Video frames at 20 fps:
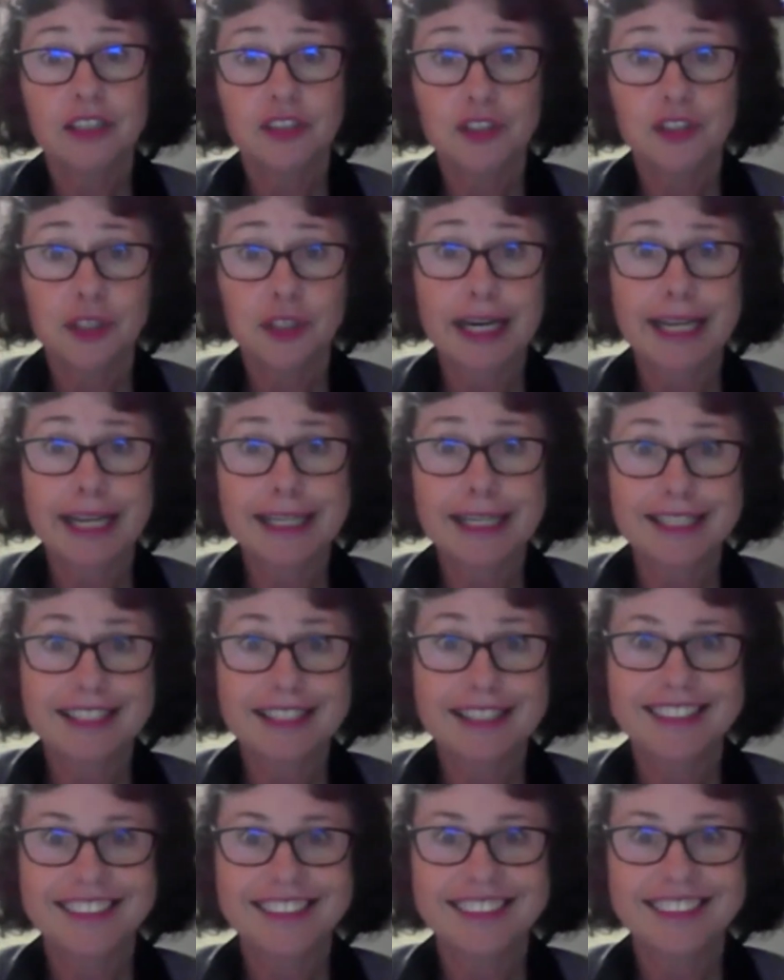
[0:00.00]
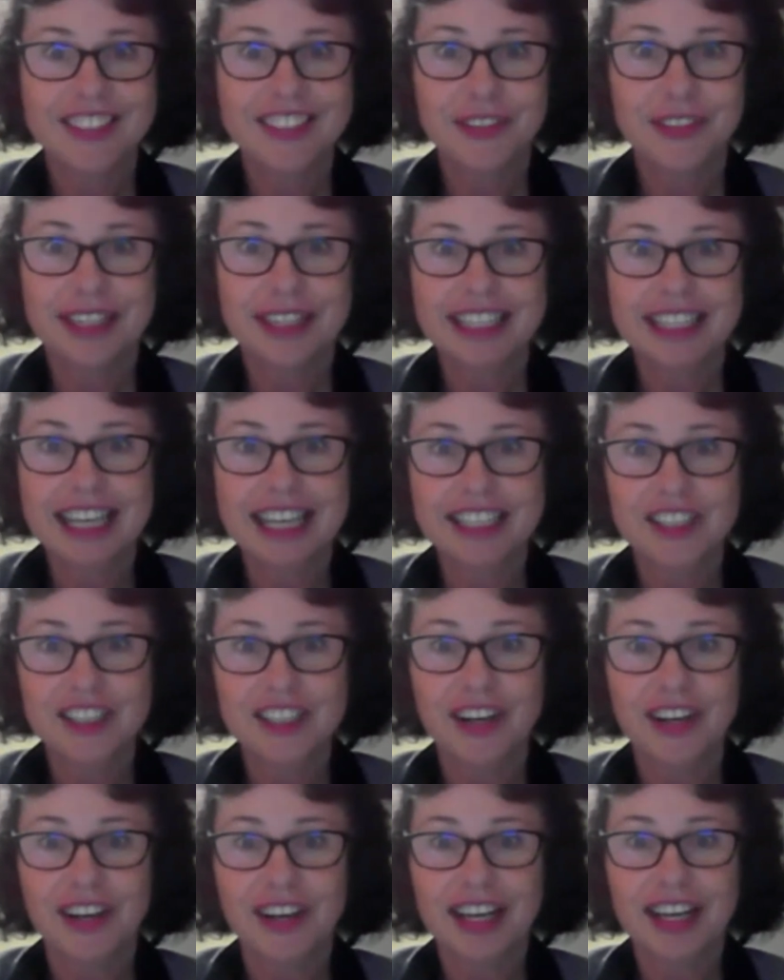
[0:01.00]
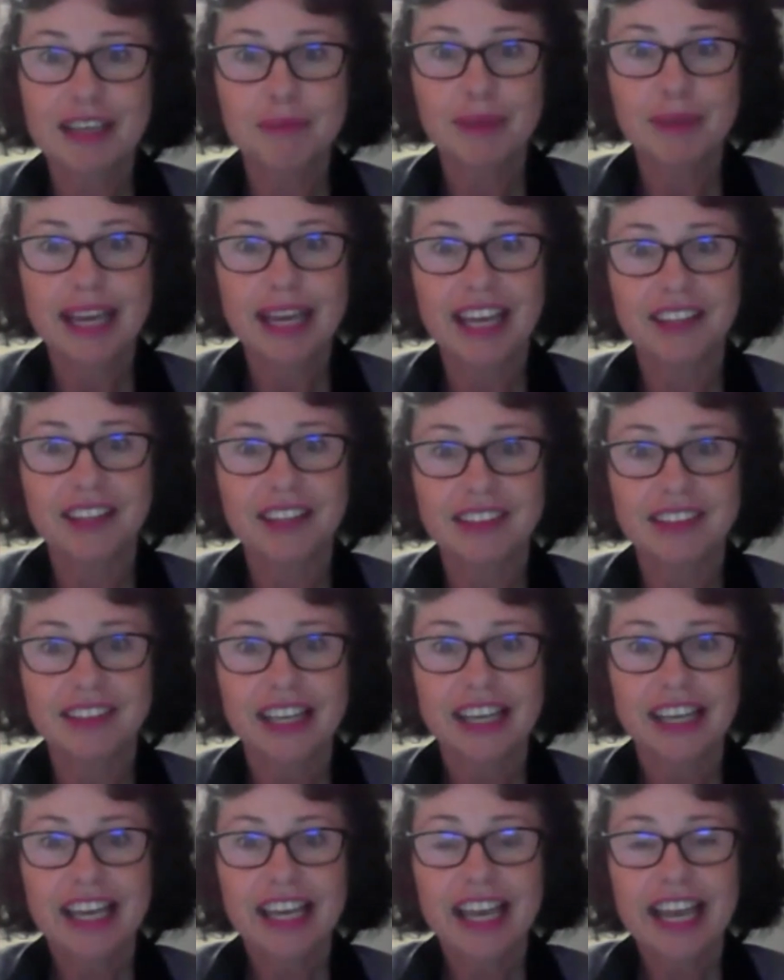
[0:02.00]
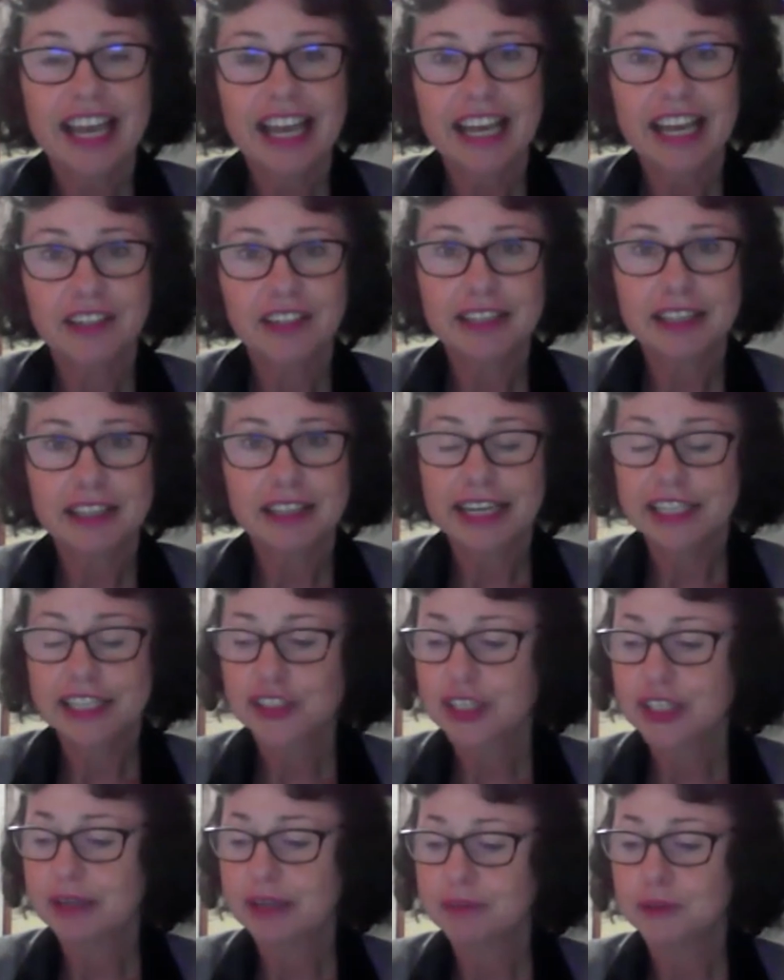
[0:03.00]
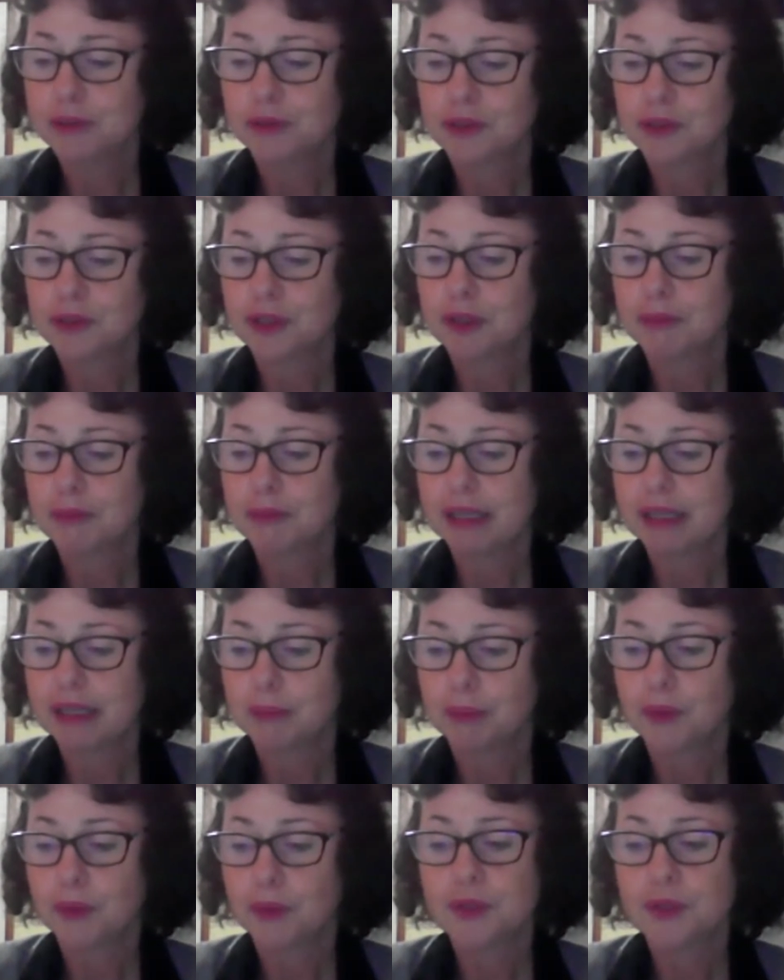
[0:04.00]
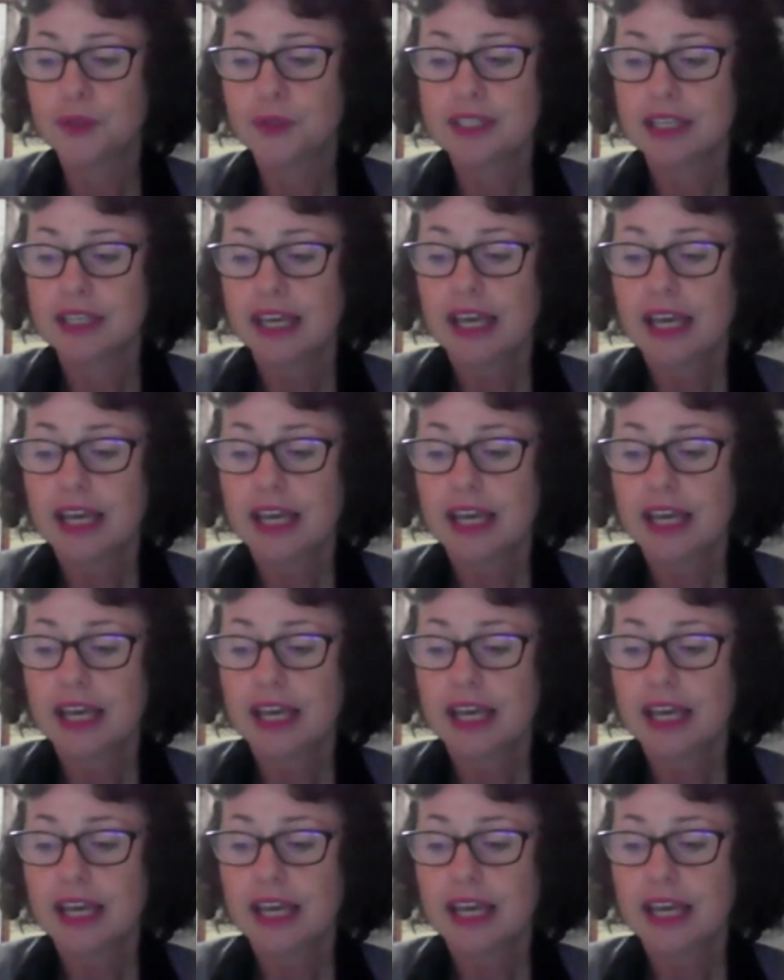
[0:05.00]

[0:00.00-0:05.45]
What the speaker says: transited during that time, how did they travel through menopause?